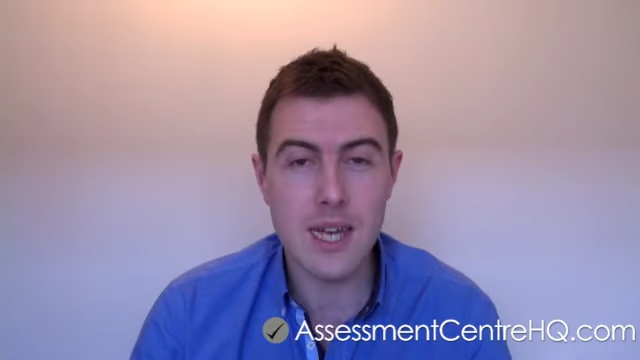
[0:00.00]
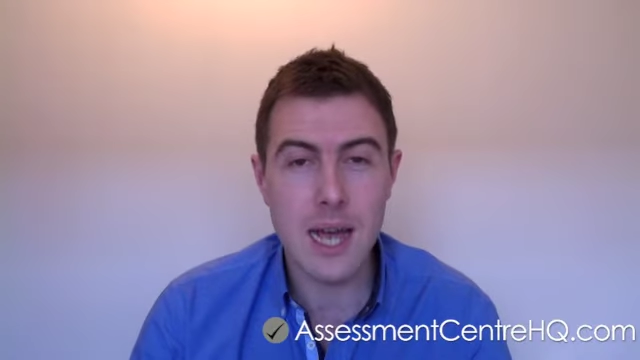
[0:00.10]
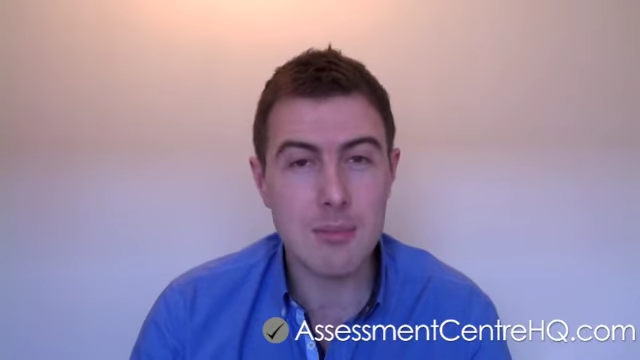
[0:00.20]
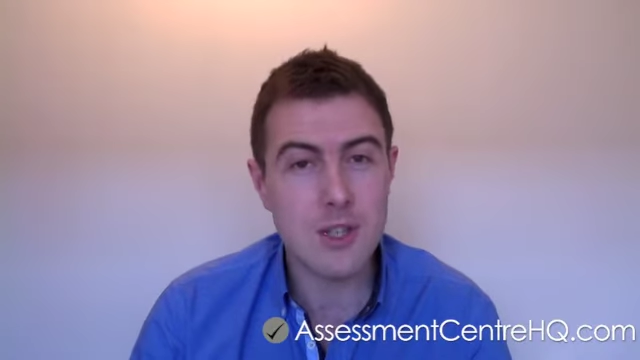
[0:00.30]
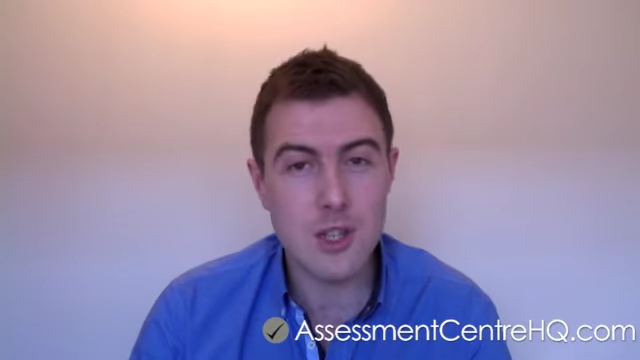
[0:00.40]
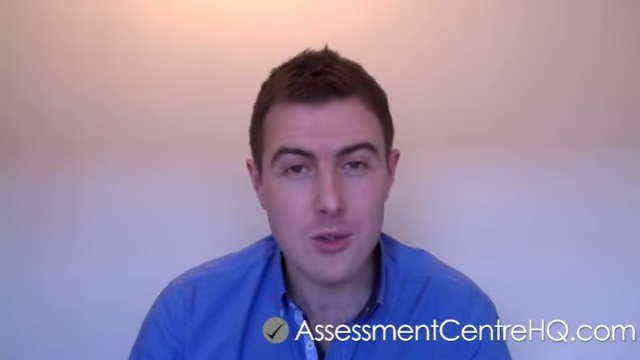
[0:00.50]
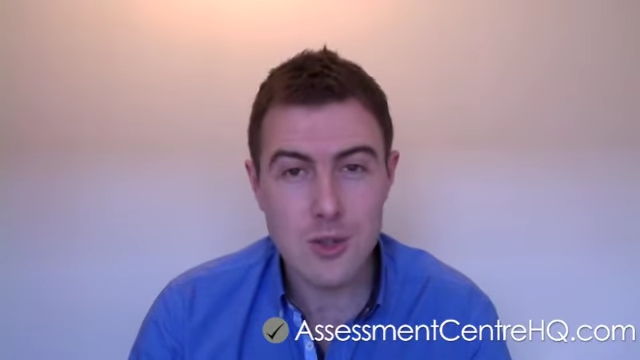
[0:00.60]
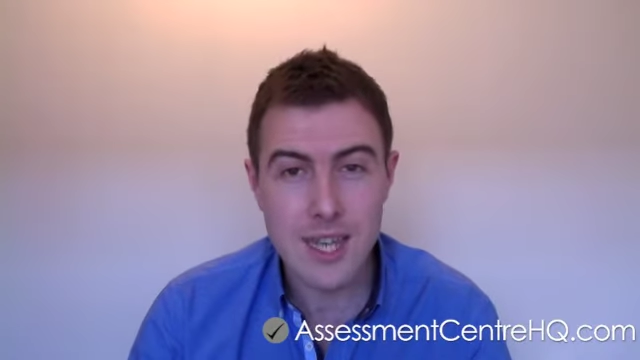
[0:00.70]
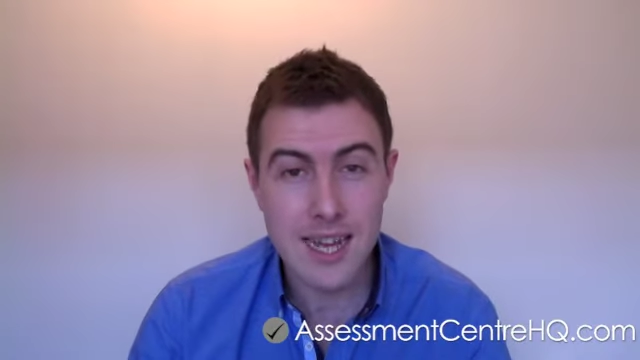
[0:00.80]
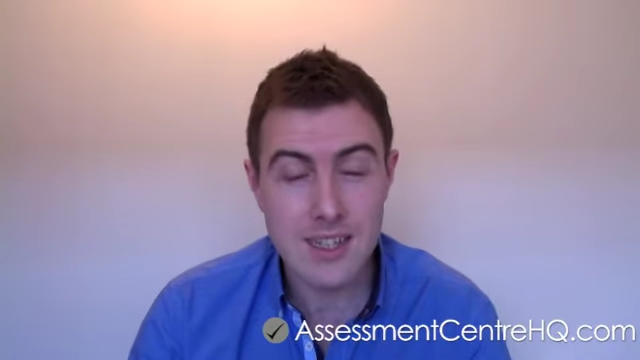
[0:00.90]
aptitude
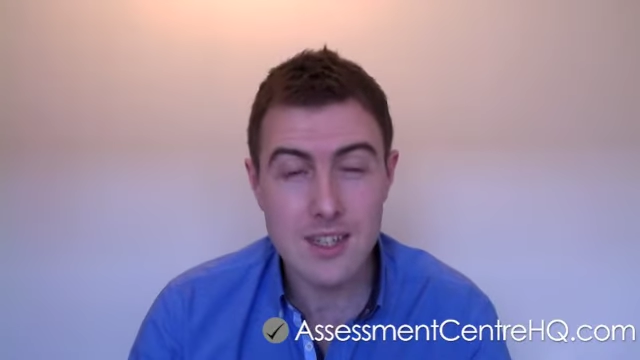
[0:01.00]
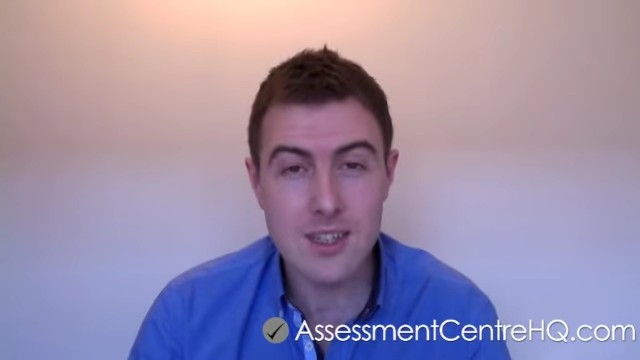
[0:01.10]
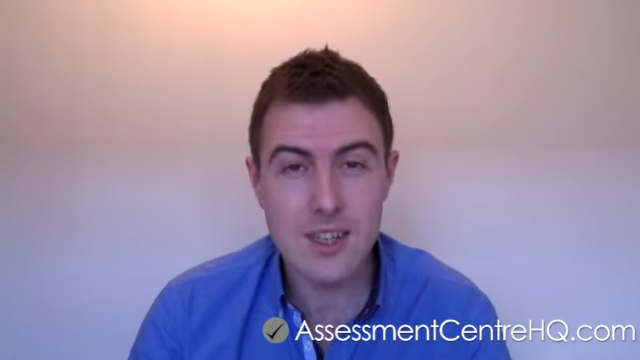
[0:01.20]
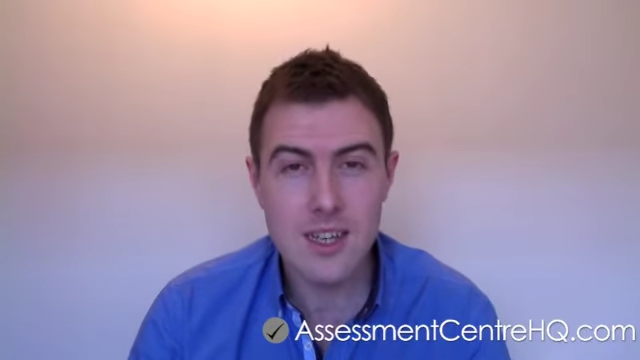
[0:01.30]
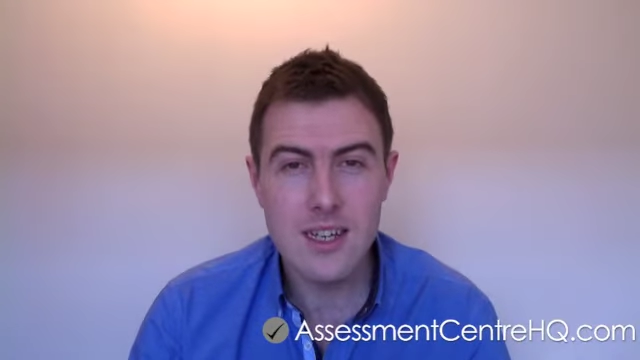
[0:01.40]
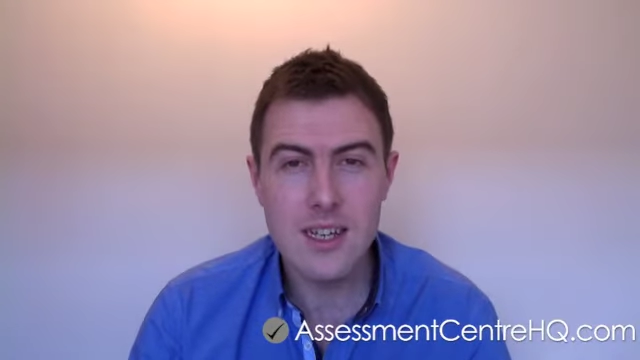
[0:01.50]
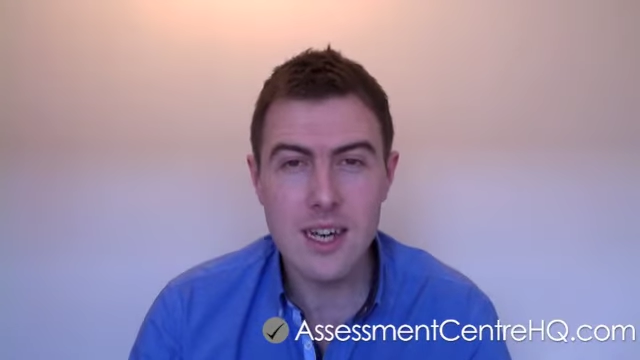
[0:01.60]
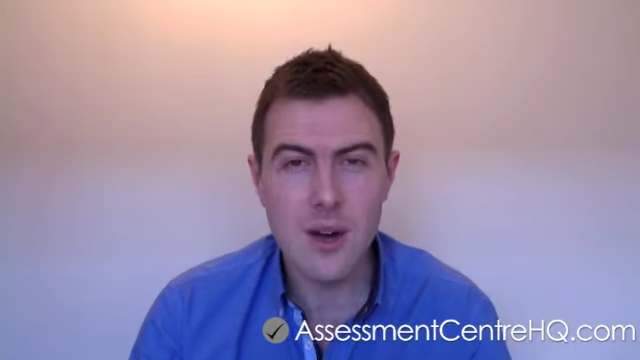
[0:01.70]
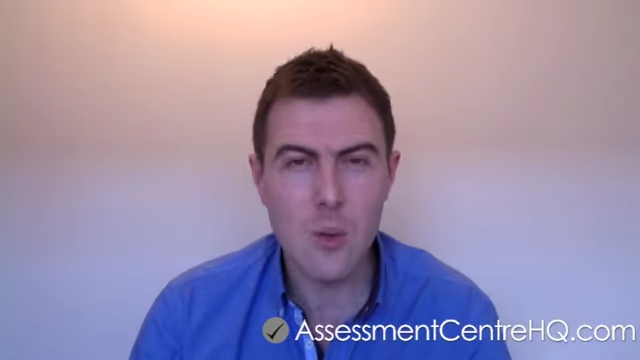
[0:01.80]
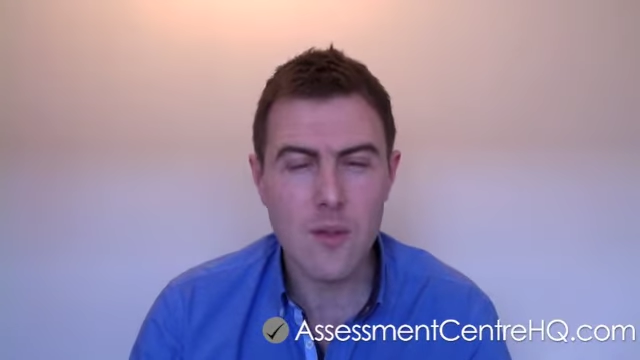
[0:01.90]
tests,
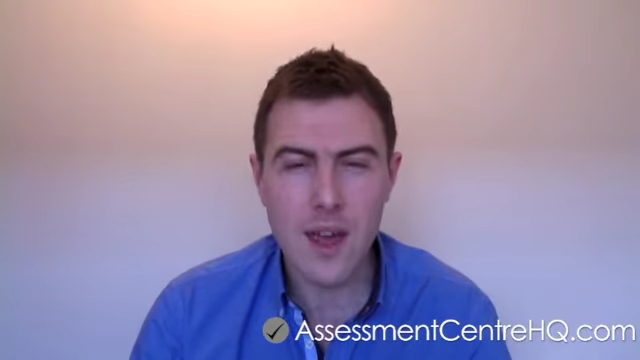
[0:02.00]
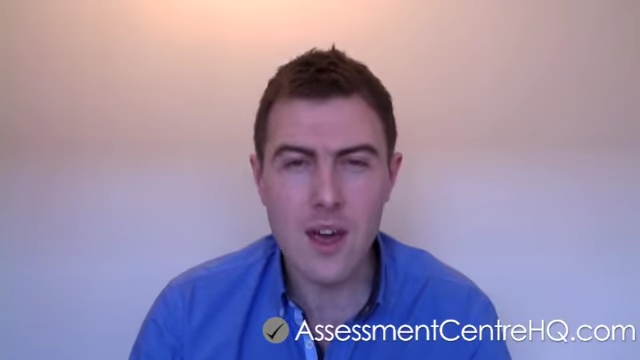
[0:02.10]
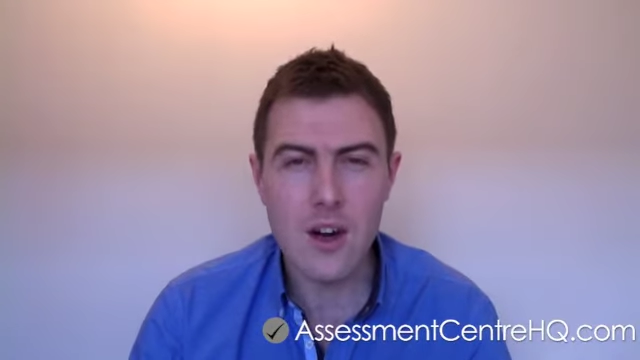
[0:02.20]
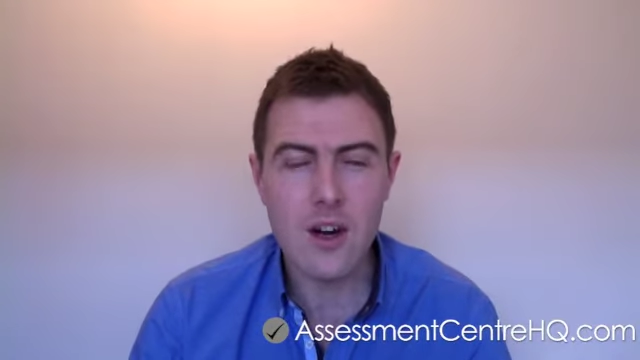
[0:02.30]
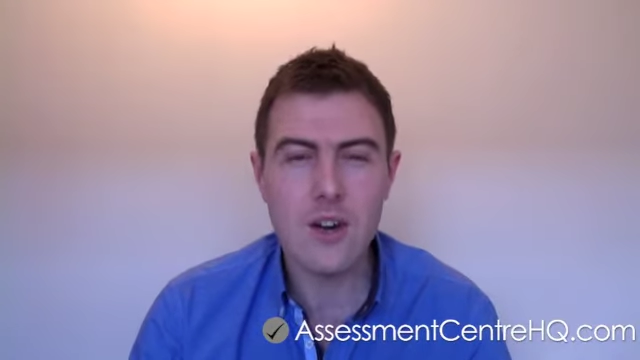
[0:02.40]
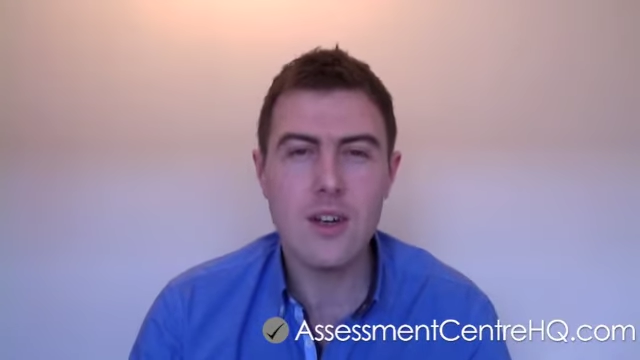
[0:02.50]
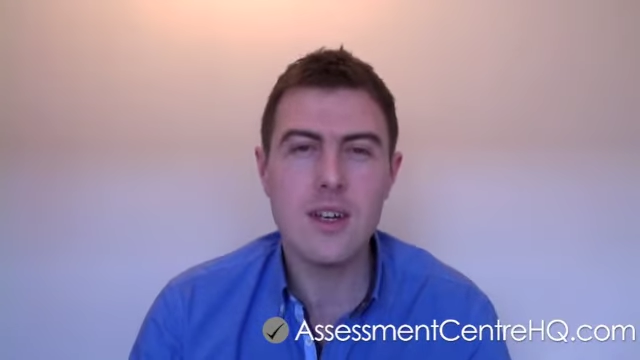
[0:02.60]
what they are,